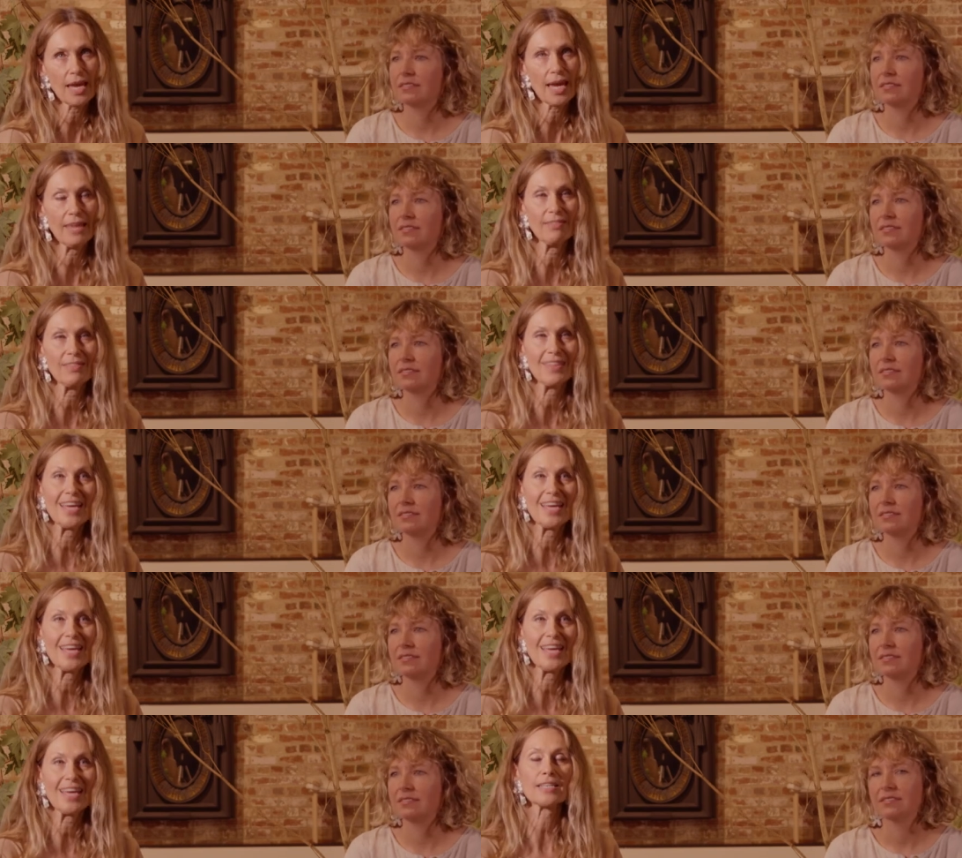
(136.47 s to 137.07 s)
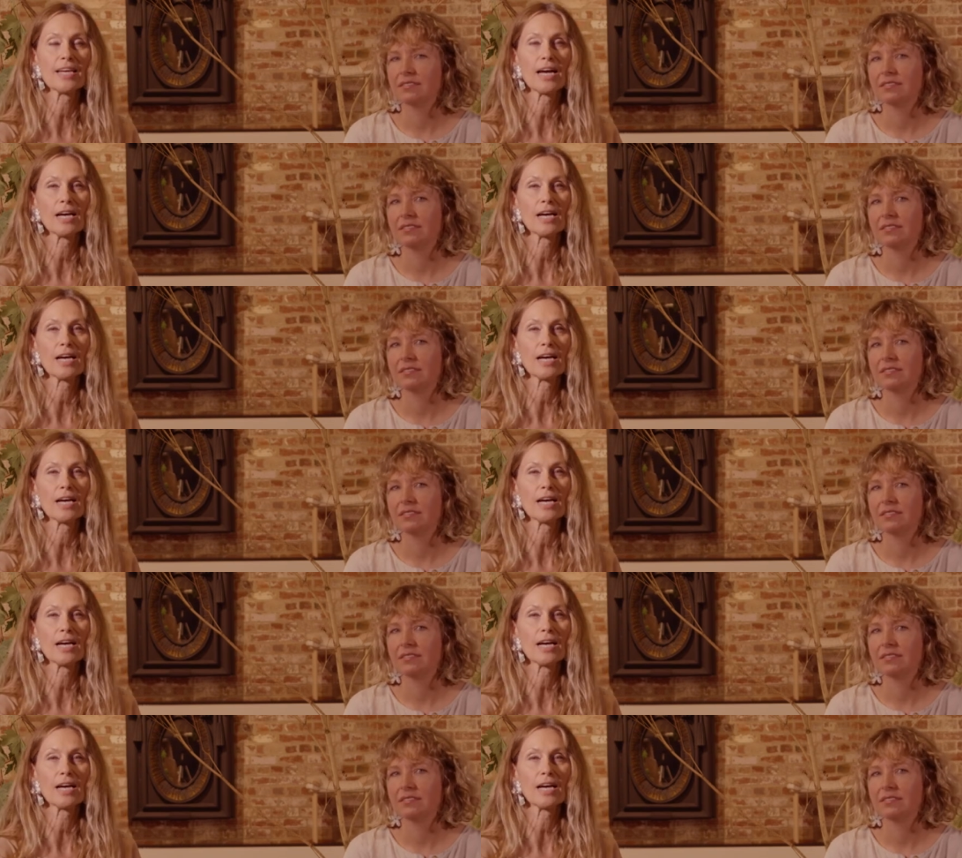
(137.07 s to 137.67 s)
Speaker 1: and then start to
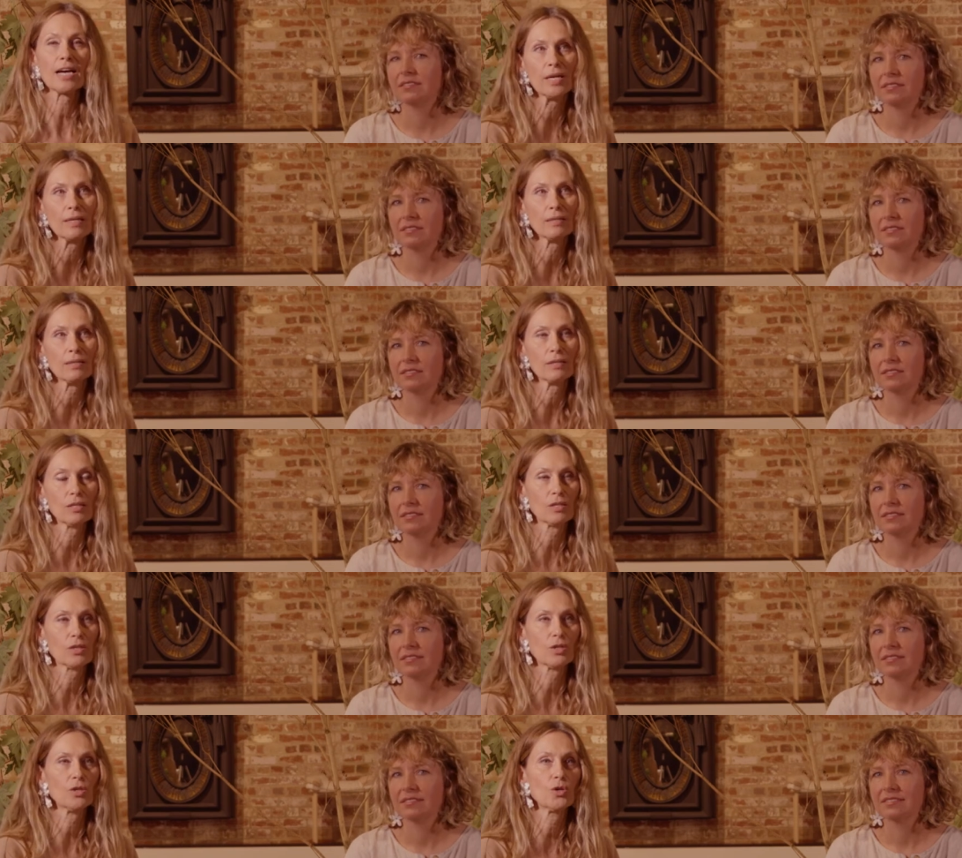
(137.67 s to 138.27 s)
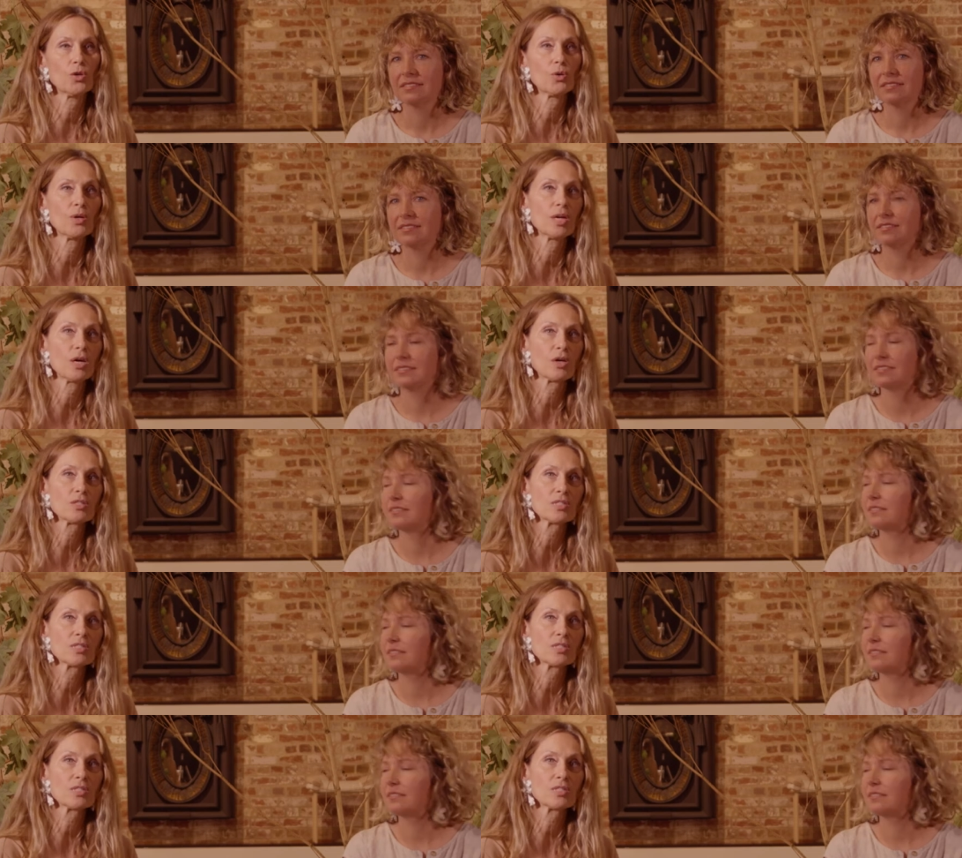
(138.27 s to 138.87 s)
look at the
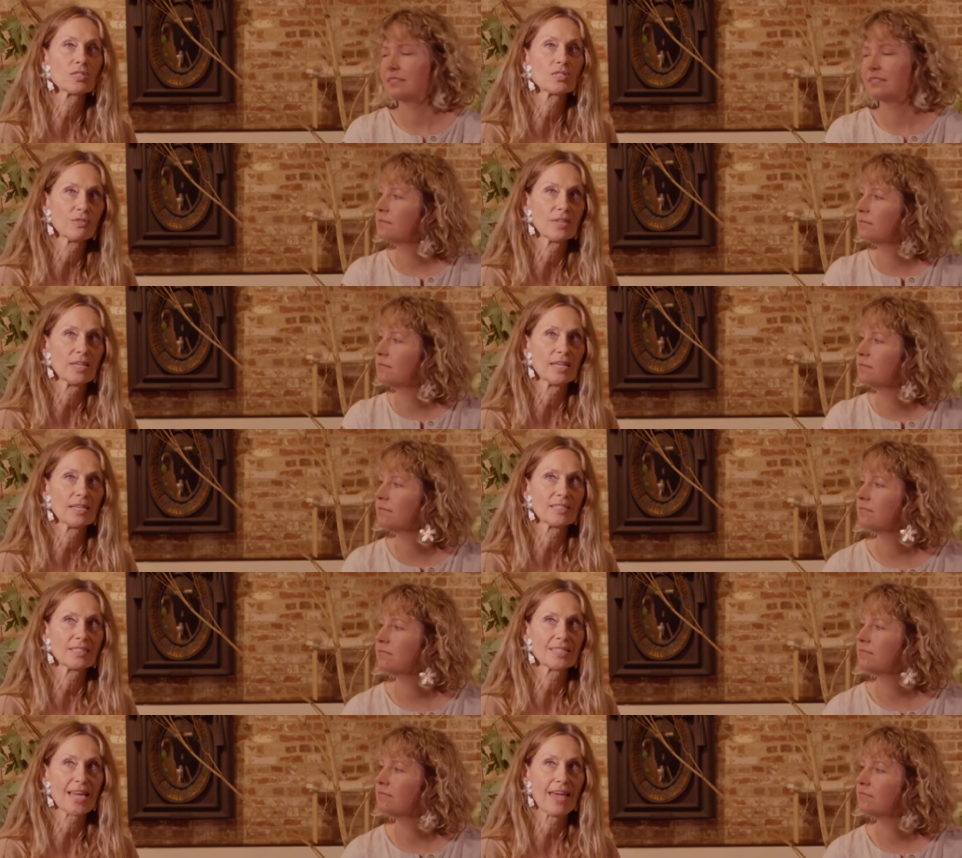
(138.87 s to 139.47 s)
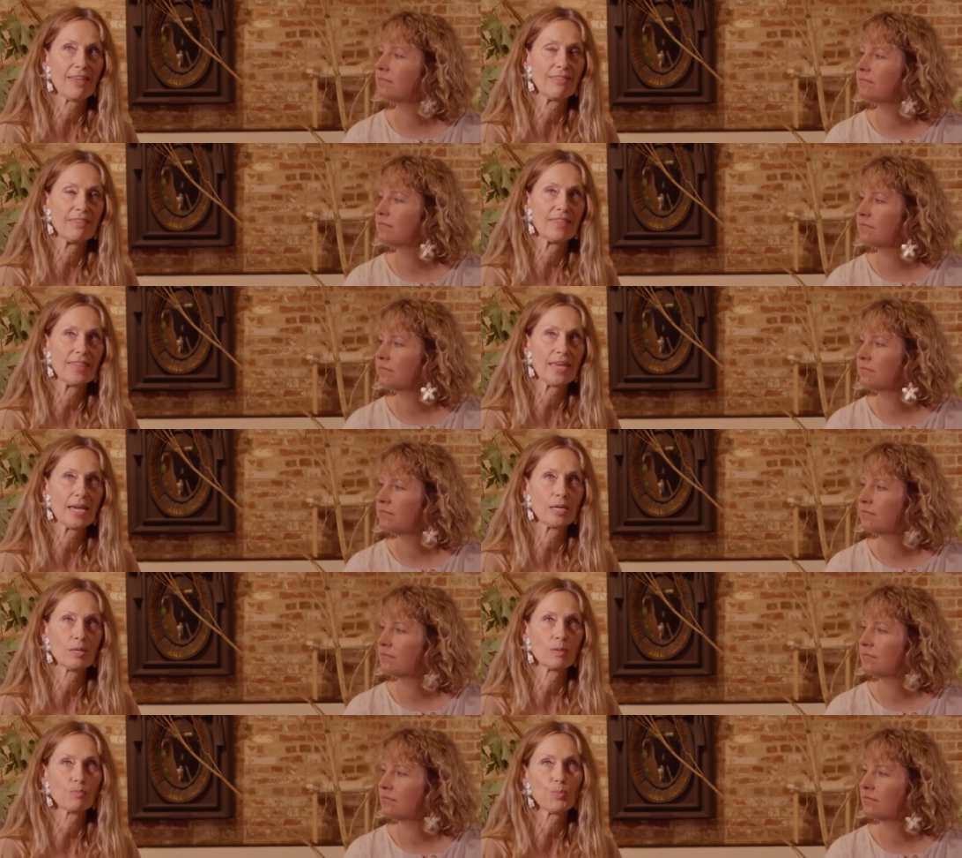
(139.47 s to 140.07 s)
curiosity of things and
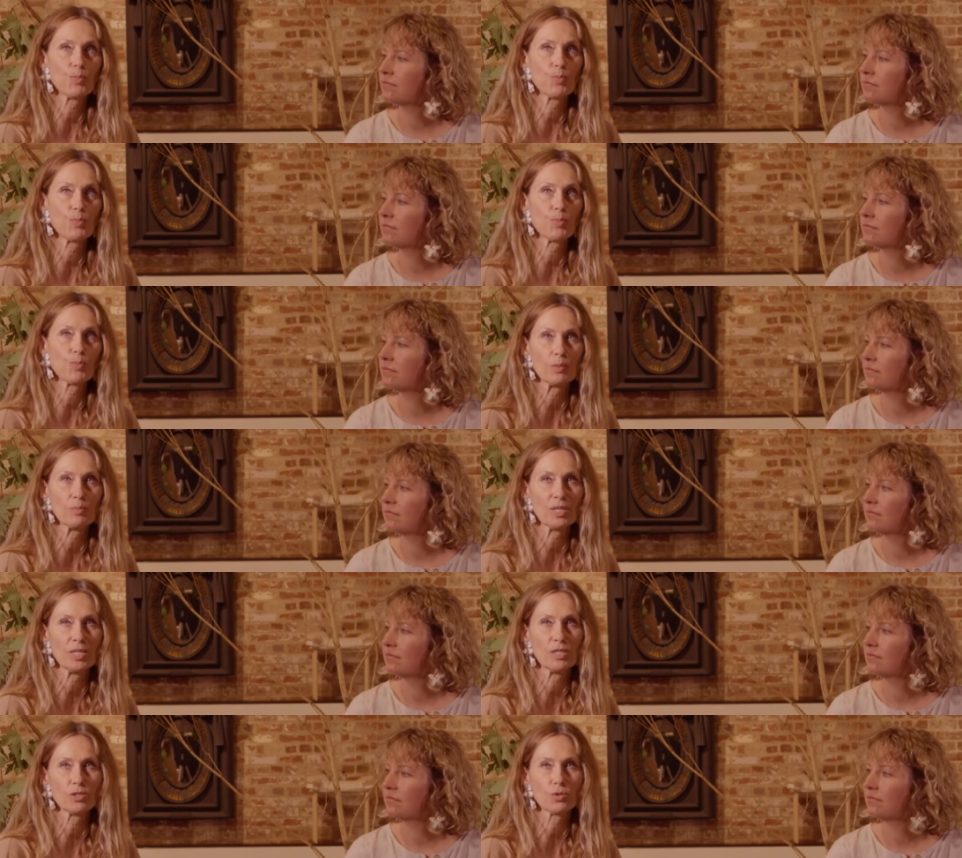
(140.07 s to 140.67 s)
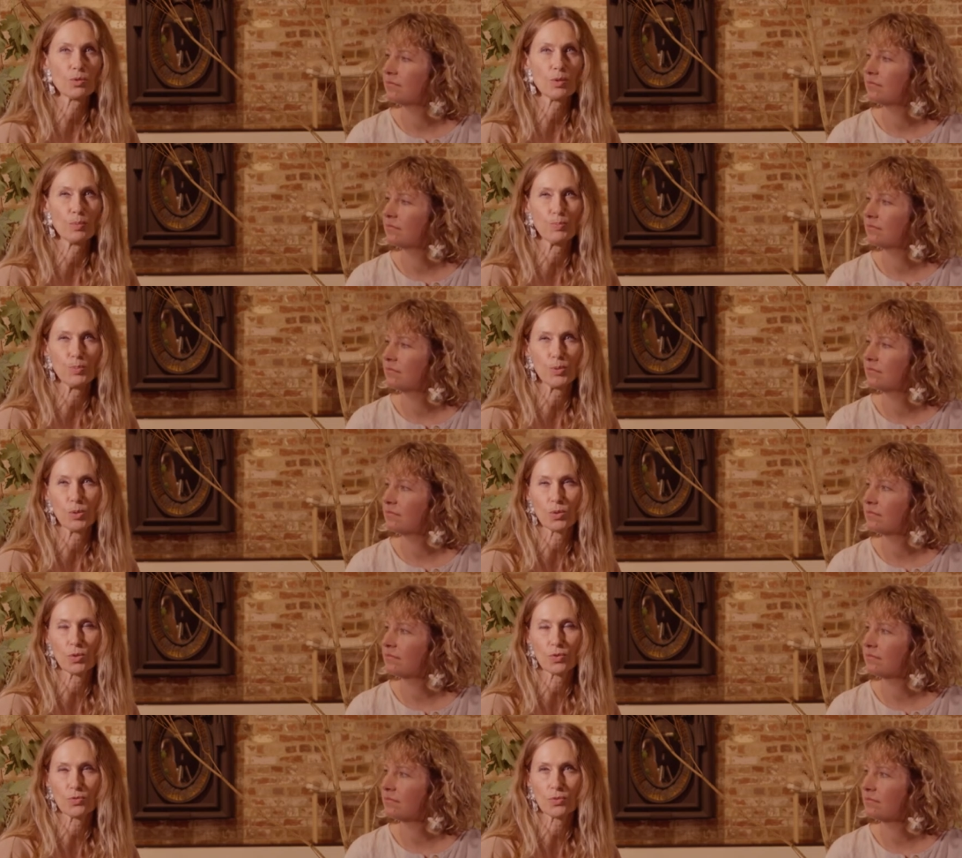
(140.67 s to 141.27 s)
then put them into a
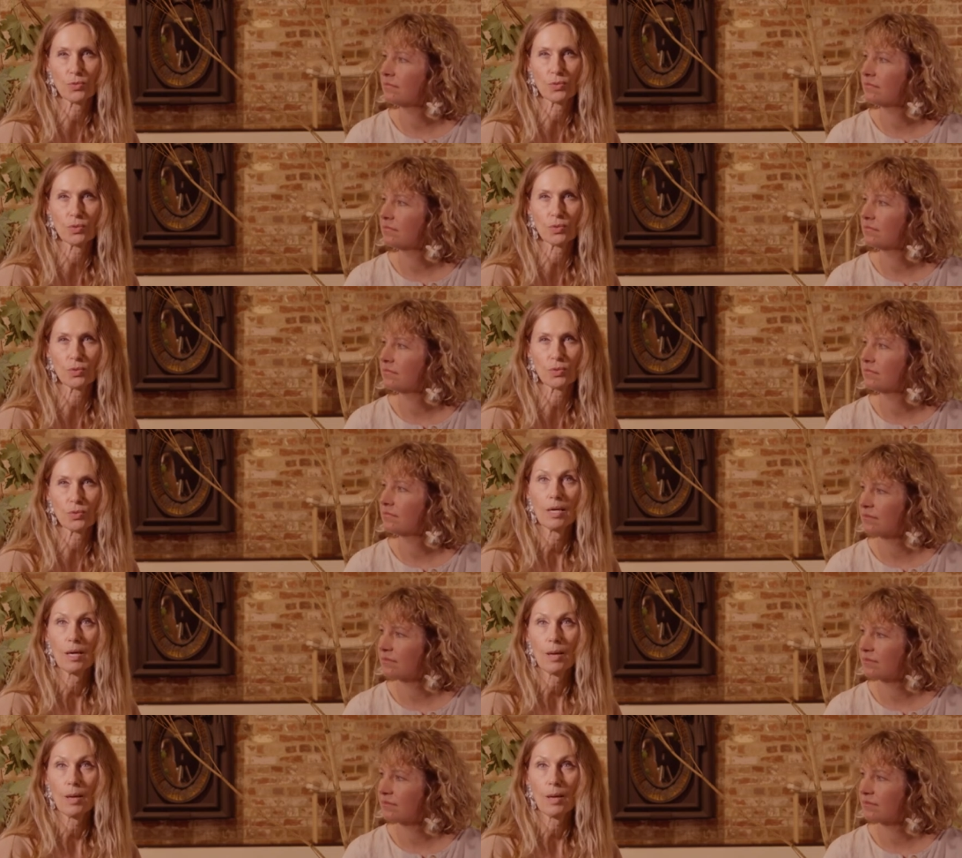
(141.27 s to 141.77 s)
beautiful